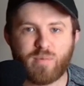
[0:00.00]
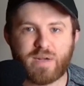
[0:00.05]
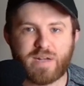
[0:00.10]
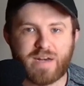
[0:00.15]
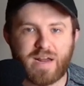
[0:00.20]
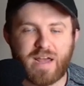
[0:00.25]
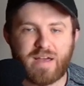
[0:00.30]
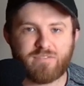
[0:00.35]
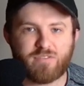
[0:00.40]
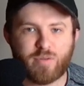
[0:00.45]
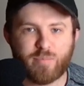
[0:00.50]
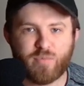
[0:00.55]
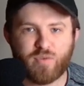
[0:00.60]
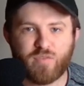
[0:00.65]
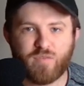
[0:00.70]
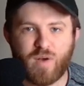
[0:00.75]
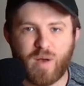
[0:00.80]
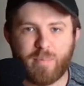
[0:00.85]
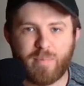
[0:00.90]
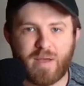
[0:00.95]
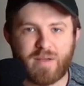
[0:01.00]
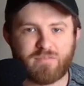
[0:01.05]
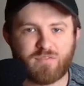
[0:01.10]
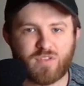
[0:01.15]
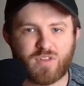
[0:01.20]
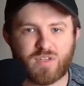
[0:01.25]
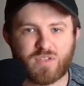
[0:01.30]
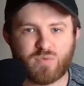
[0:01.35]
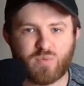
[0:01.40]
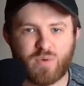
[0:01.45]
going to have to move up after
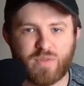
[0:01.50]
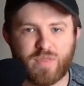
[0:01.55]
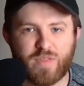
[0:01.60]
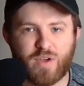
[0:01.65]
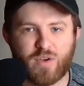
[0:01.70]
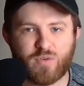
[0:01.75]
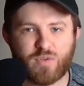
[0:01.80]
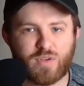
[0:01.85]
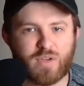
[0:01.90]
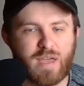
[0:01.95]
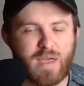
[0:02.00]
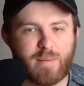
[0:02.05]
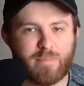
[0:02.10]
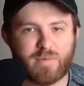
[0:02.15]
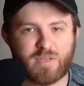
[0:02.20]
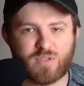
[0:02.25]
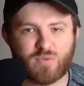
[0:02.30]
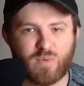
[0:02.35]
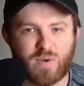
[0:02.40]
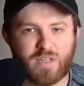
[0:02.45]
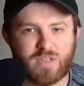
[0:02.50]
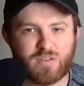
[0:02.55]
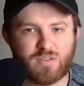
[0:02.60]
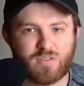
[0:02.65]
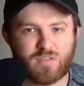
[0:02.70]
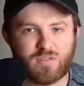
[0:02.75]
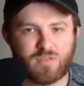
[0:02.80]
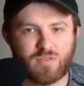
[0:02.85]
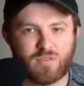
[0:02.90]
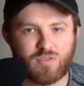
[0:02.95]
this one, though. You can't miss weight
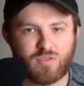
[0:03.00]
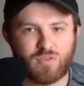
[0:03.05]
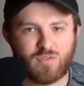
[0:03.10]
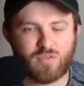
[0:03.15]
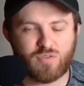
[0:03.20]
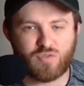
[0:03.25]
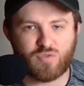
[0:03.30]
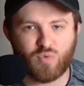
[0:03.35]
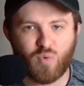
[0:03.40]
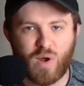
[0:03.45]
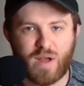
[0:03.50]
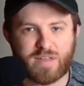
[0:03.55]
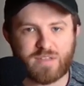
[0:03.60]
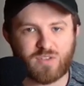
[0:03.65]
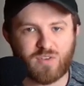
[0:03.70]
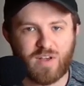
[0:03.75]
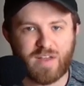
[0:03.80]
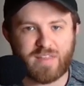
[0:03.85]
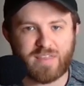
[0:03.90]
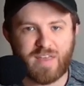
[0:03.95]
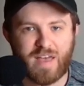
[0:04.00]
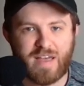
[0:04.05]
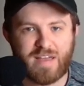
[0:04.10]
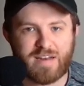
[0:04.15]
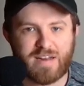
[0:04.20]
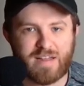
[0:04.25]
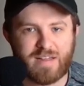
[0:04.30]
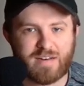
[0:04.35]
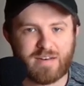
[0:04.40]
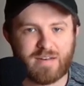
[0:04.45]
twice like that
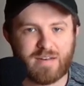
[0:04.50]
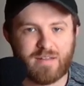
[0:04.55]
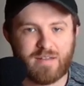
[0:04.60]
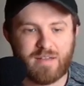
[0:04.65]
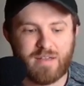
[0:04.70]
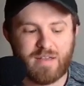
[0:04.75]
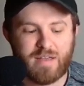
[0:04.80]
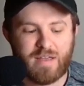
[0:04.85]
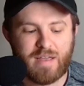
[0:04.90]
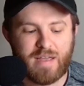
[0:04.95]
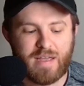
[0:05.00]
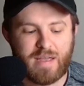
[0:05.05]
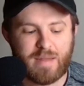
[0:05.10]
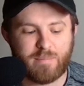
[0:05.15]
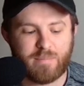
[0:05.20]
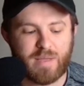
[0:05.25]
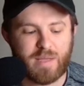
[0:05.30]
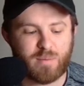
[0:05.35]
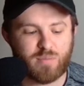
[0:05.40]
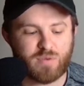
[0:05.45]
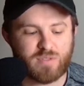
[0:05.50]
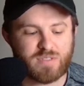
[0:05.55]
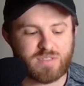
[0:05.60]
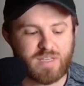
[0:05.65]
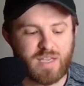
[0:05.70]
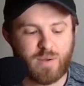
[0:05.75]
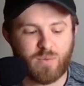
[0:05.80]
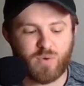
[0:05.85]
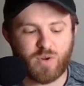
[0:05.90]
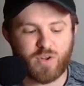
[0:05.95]
and be able to
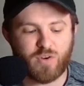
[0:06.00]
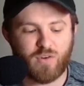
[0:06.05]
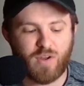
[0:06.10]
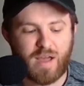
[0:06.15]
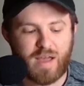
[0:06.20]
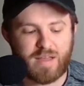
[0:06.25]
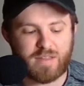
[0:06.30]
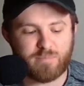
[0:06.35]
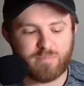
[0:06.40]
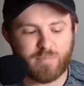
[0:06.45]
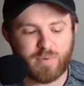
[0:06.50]
stay where you're at.